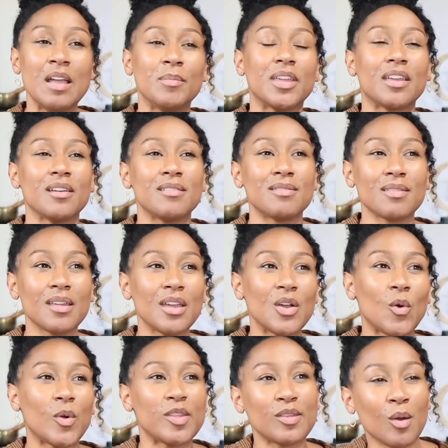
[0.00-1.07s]
Because
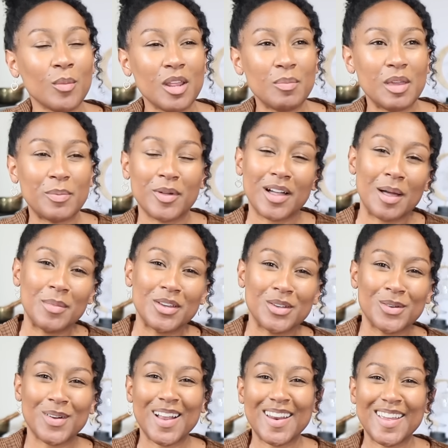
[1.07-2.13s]
with so many people coming to
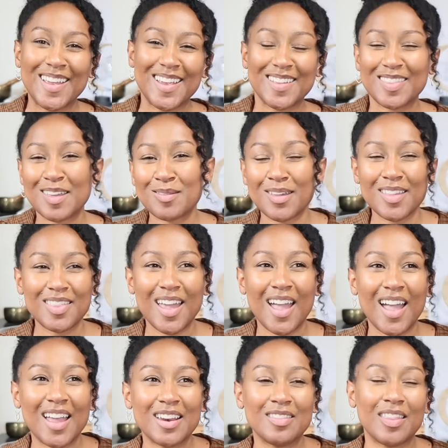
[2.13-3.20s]
a wedding and things like
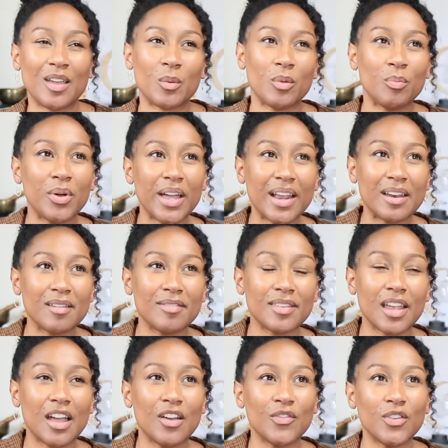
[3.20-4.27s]
that, and like with planning
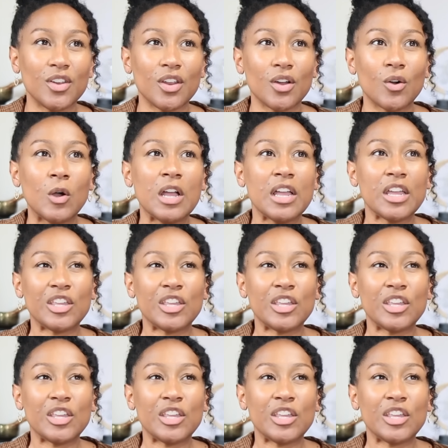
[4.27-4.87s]
stuff, you know,